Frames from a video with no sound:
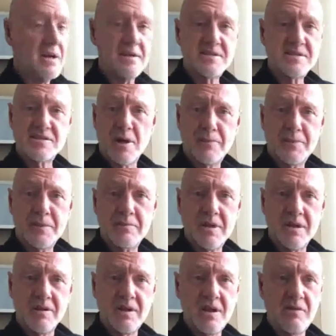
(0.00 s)
Then I'd stop in
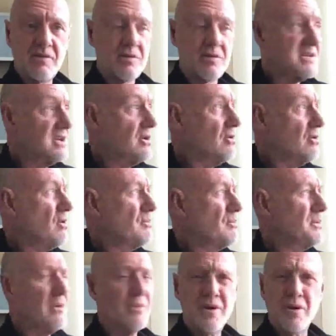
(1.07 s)
the middle of the interview and say, go
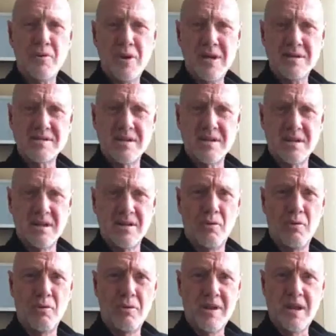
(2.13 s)
open that window, will you? It's getting a
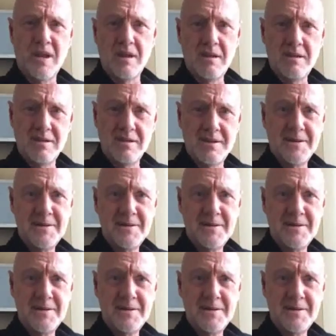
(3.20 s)
little warm in here.